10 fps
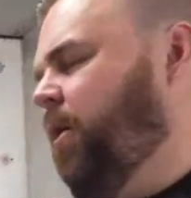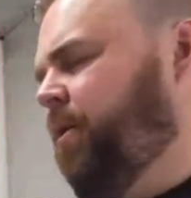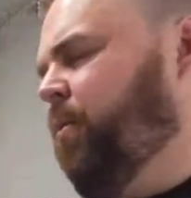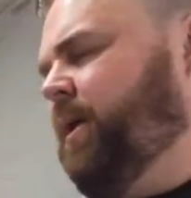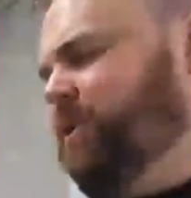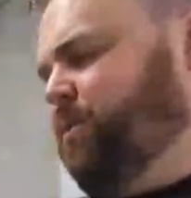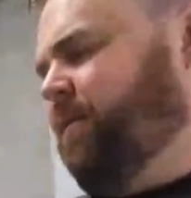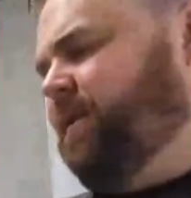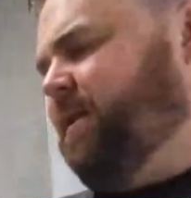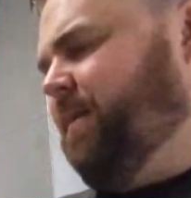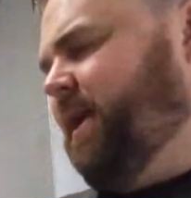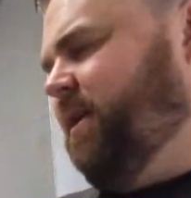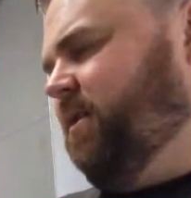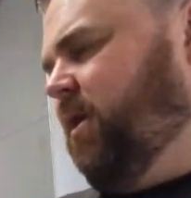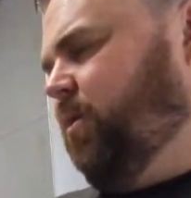All the wheels were for
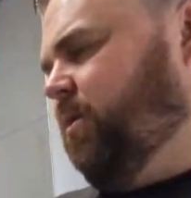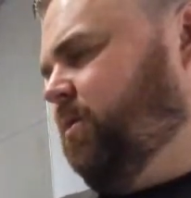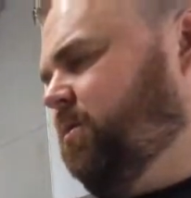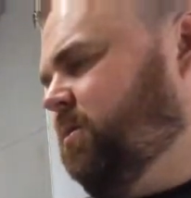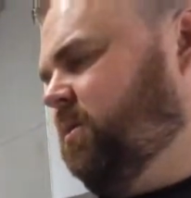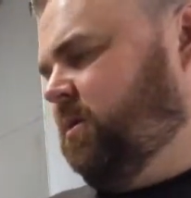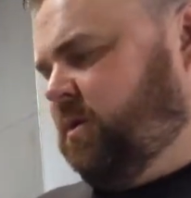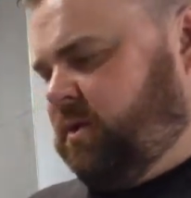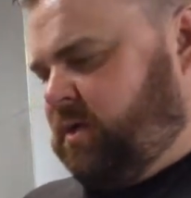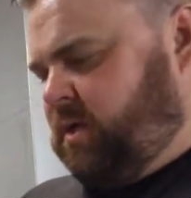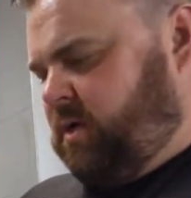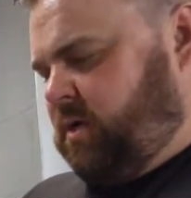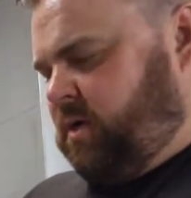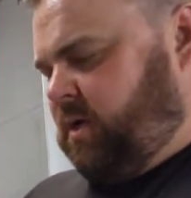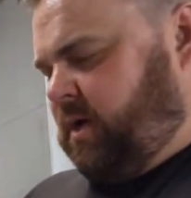somebody here local.
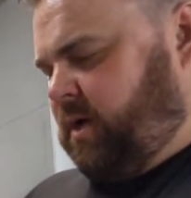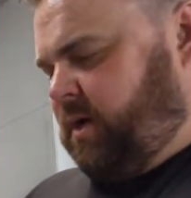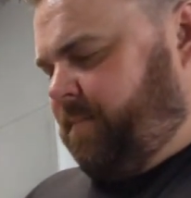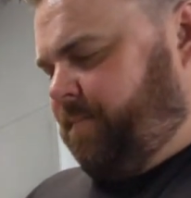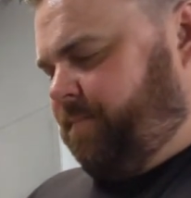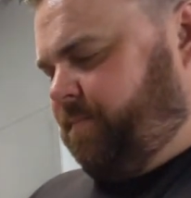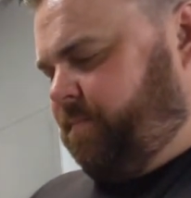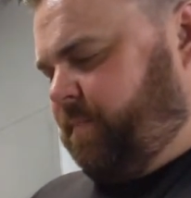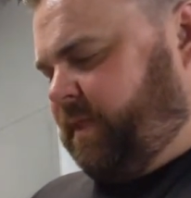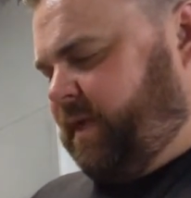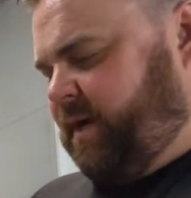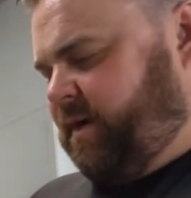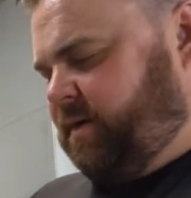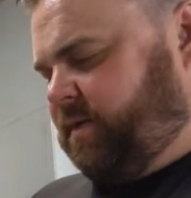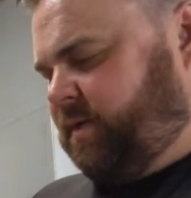But
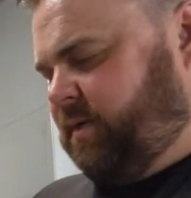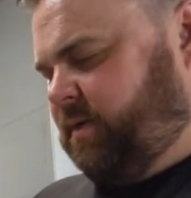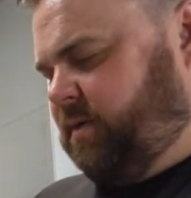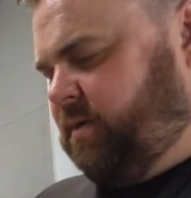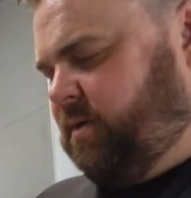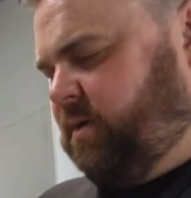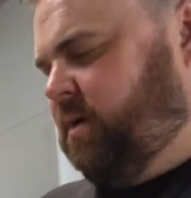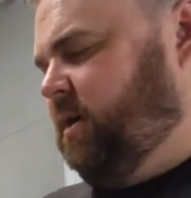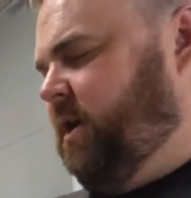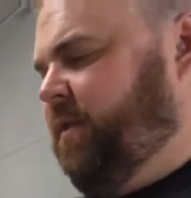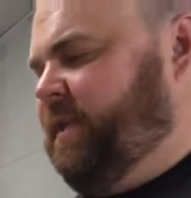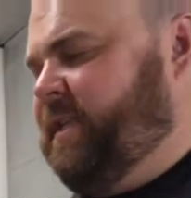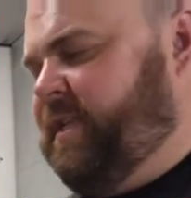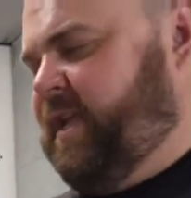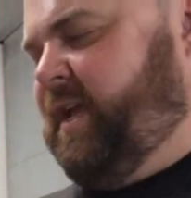there's, this
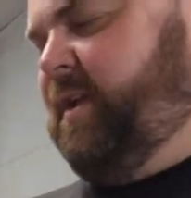is a,